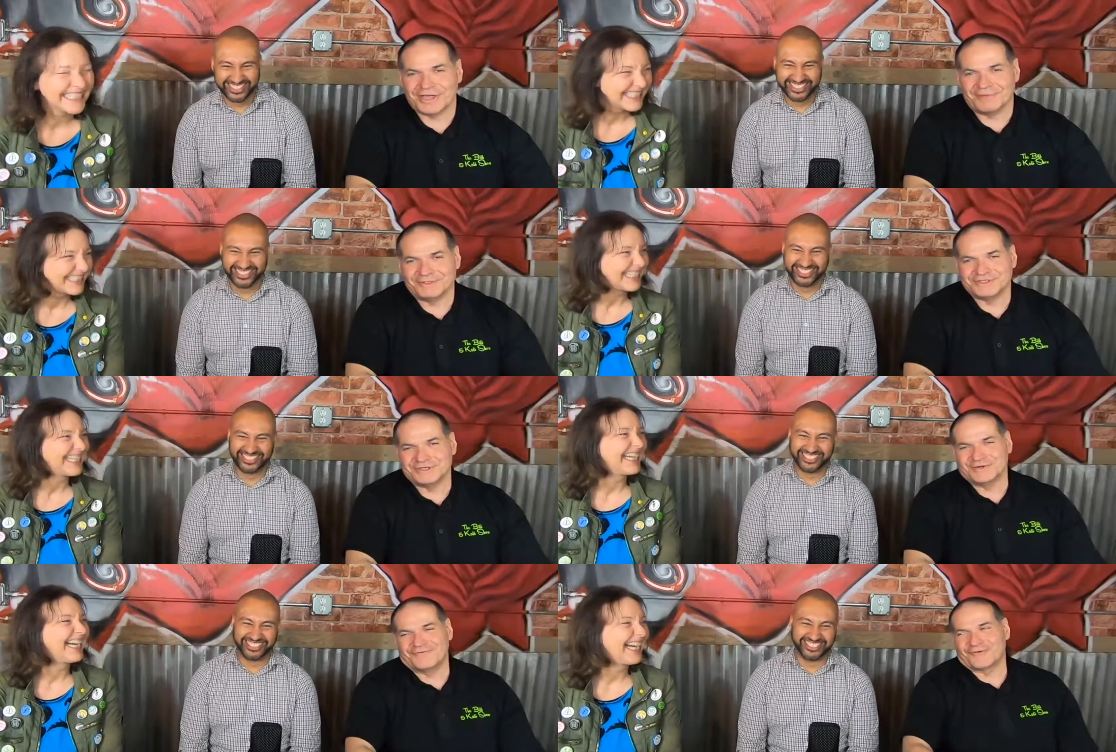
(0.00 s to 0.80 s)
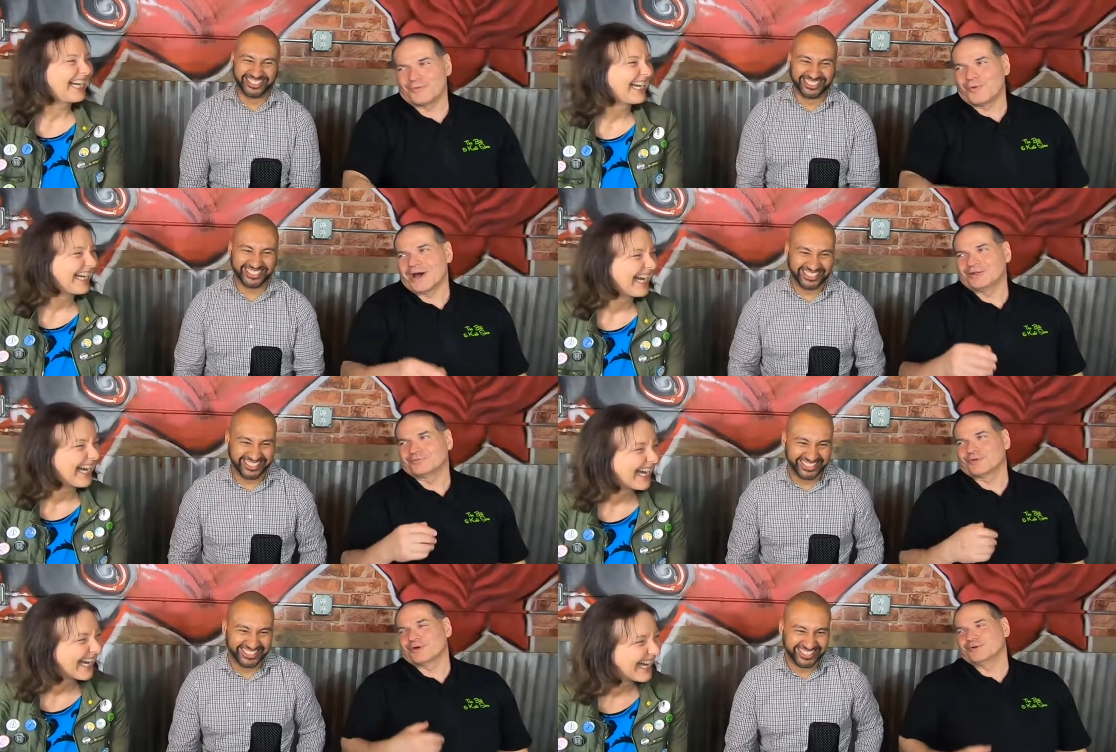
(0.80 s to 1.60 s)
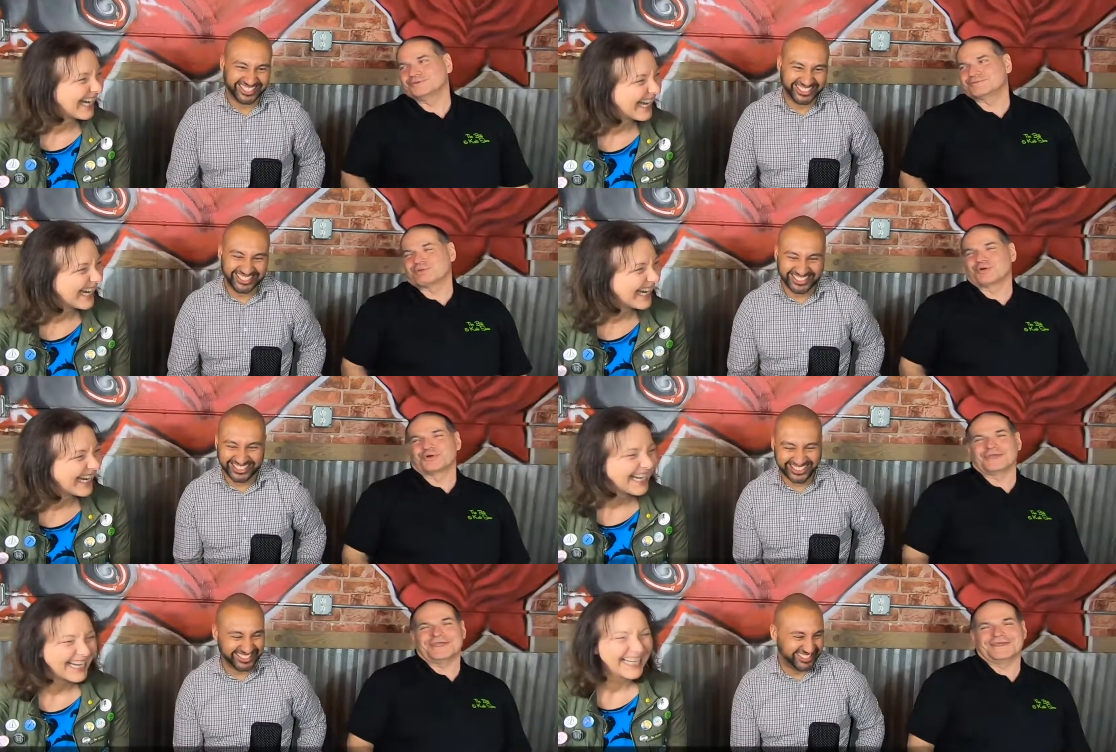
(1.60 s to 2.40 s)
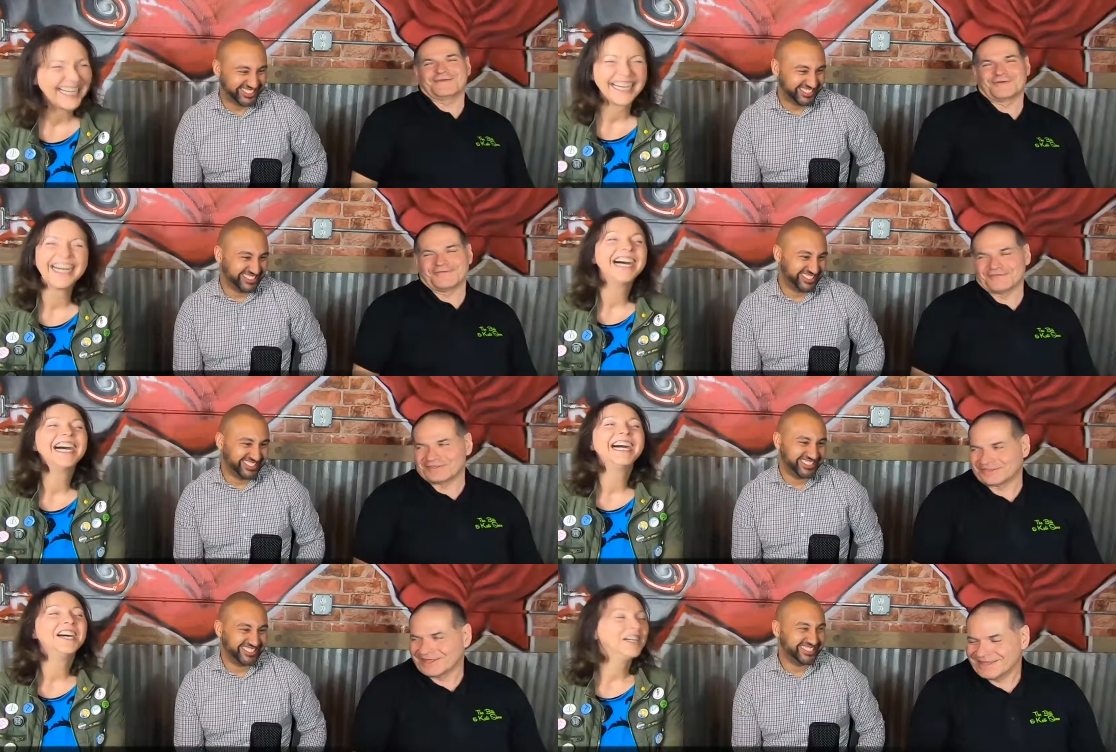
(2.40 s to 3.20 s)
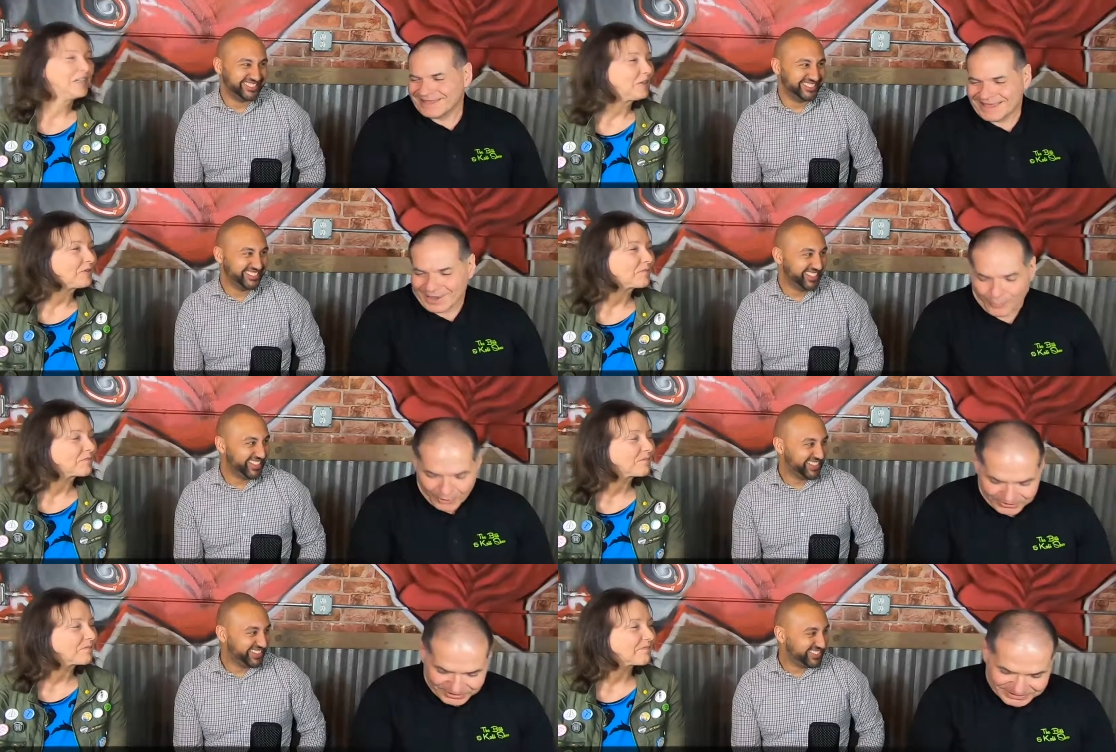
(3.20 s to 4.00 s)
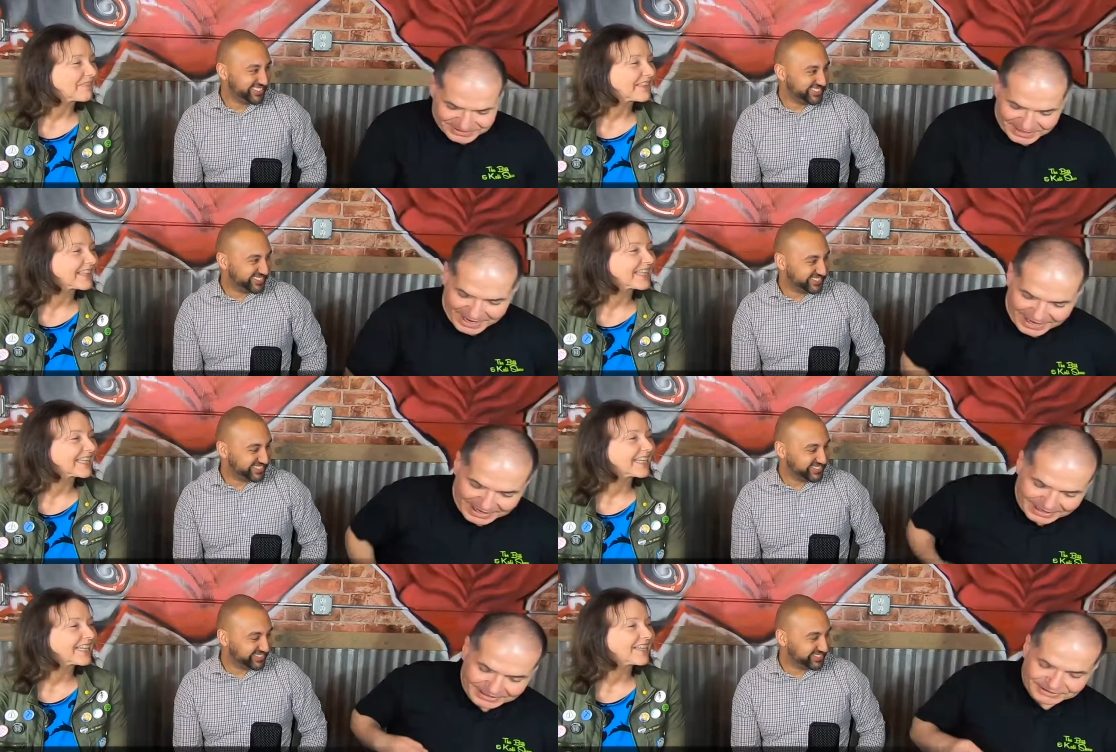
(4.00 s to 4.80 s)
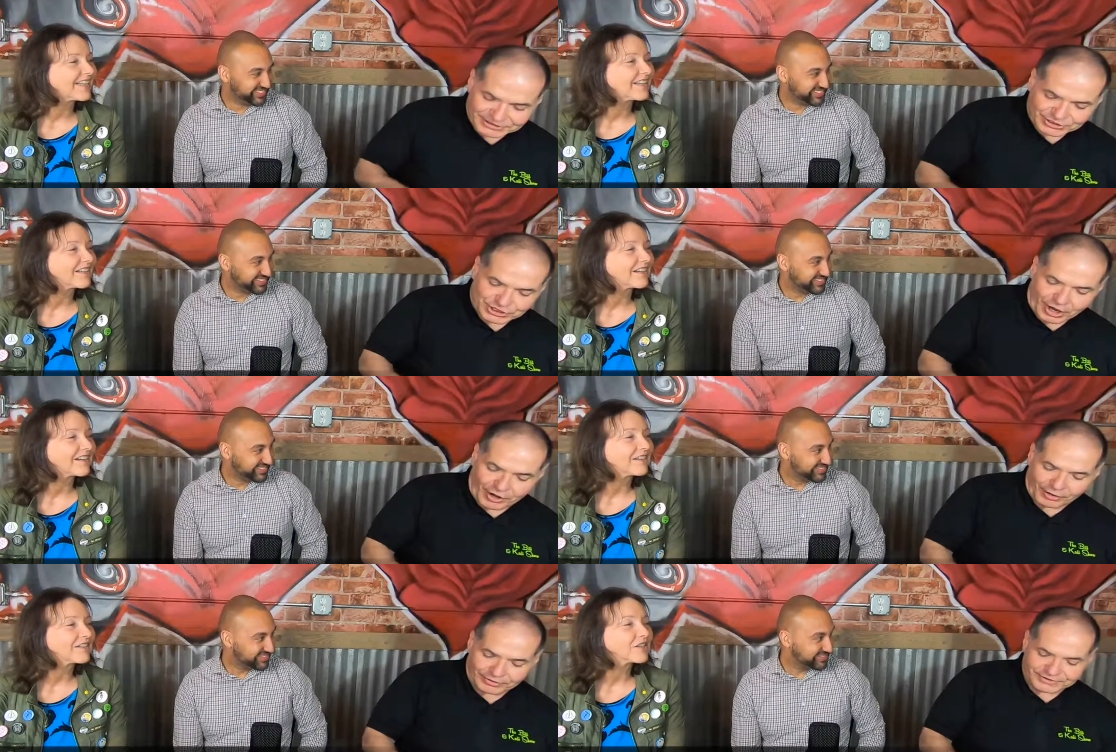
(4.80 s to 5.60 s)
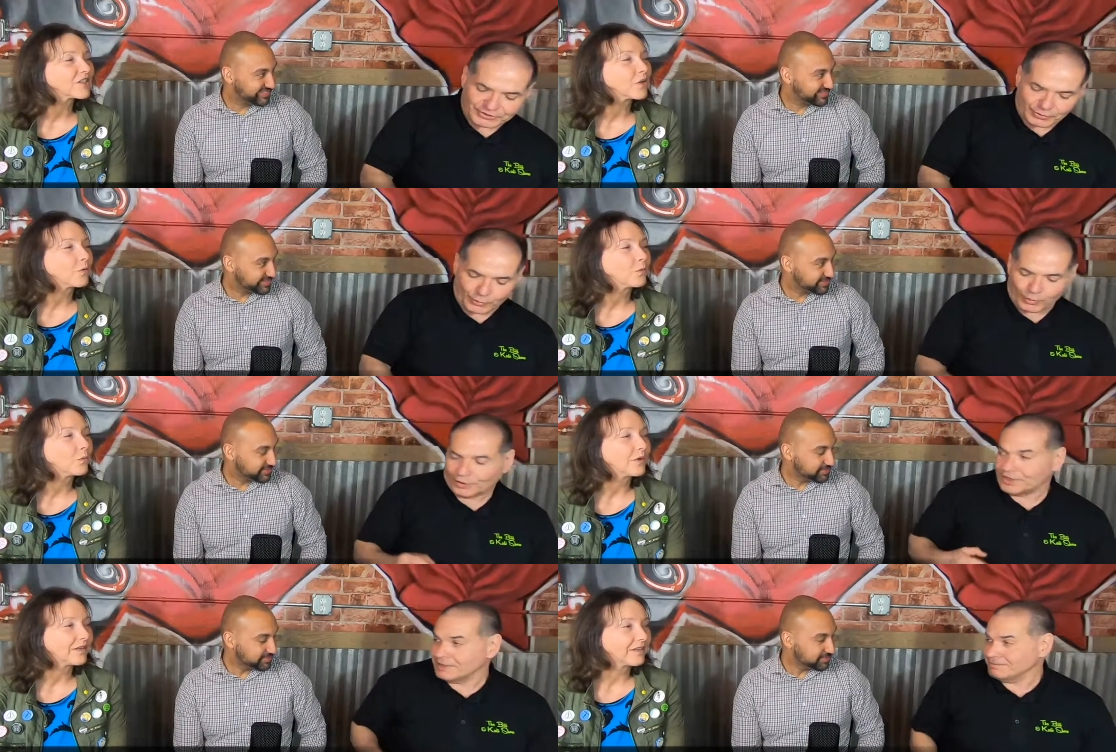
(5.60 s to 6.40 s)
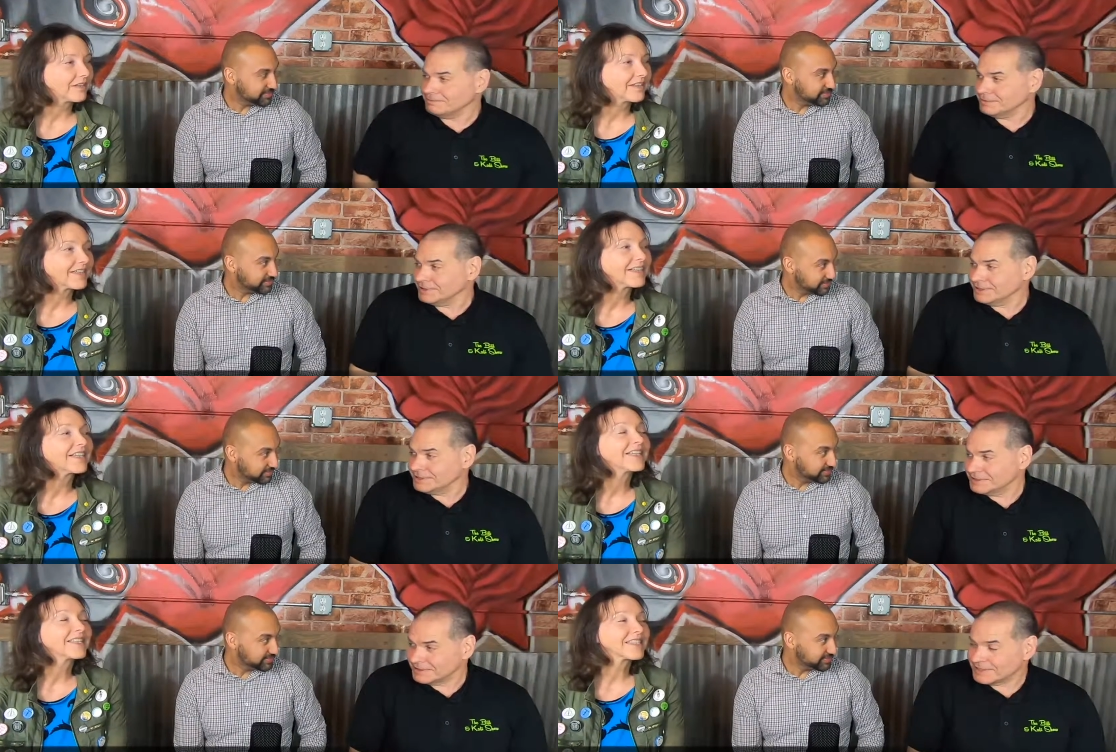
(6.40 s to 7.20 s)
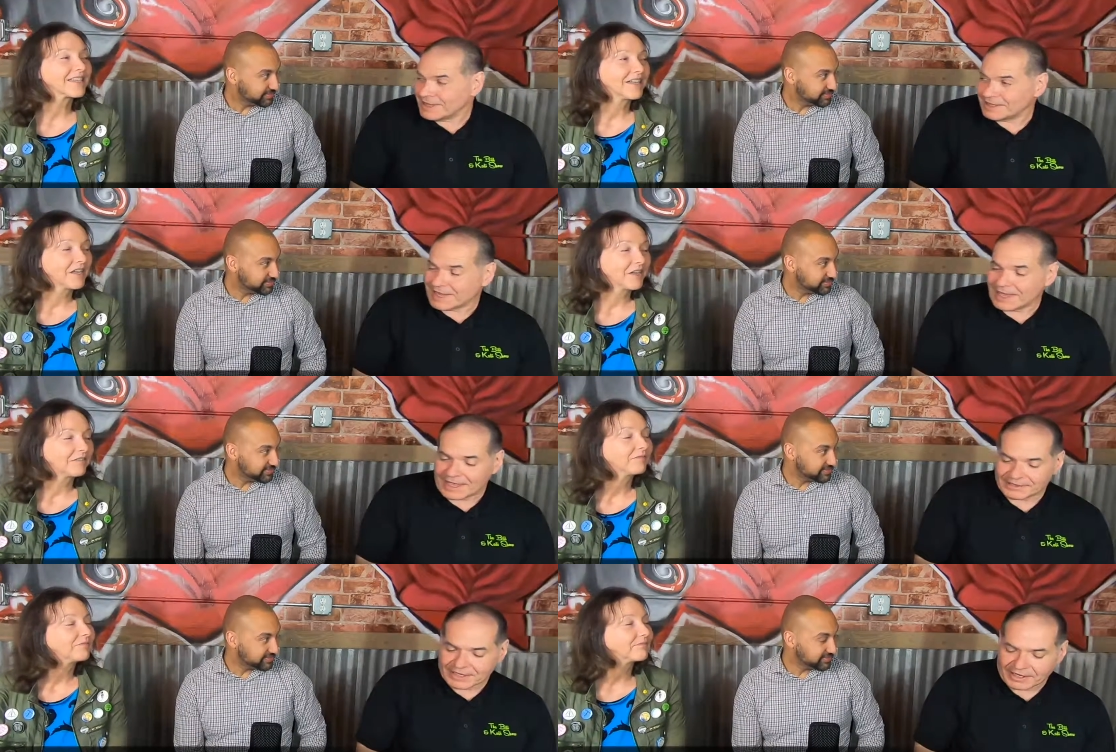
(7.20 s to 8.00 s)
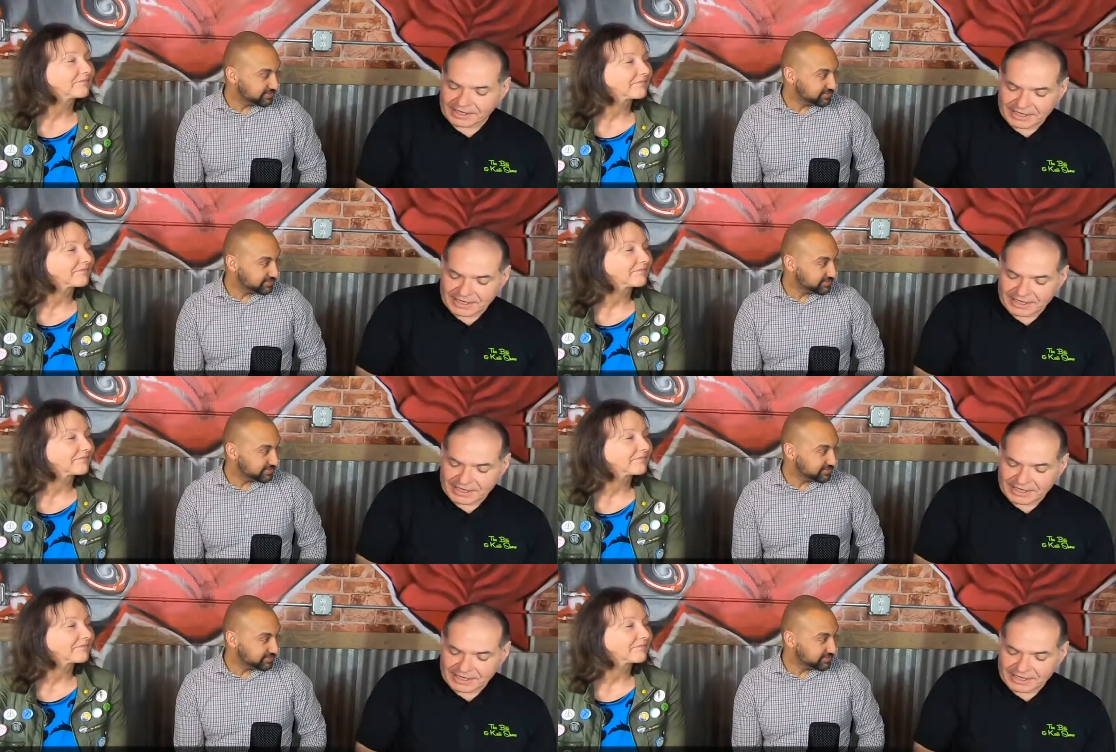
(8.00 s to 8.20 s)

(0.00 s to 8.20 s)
Speaker 1: coming to you from Wildrose Brewery in Griffith. With us today is Charles Williams and uh,